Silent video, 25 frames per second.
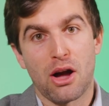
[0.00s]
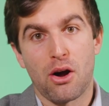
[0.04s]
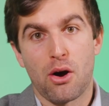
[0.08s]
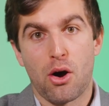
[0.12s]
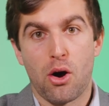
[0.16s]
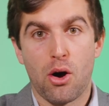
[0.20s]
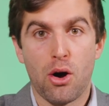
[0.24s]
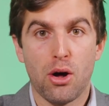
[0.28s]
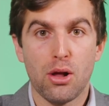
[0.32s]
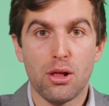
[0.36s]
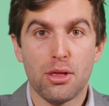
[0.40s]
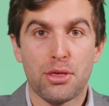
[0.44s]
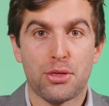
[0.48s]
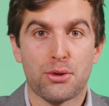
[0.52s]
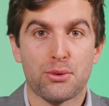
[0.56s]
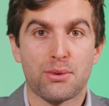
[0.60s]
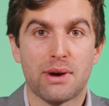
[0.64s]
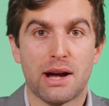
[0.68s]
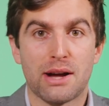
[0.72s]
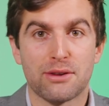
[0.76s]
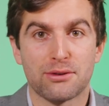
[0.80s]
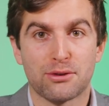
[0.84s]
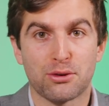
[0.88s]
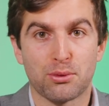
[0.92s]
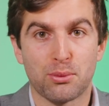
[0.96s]
all
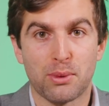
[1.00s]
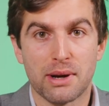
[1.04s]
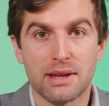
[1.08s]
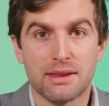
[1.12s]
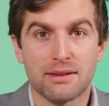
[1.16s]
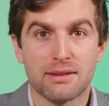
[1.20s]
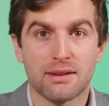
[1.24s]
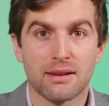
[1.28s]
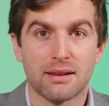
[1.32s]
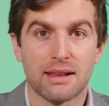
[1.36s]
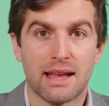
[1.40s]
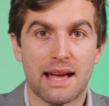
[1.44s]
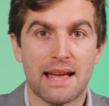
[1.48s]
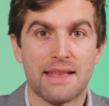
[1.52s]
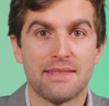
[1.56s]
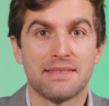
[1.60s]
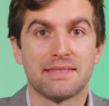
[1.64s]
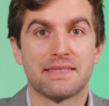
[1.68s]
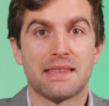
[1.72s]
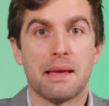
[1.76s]
throughout Switzerland,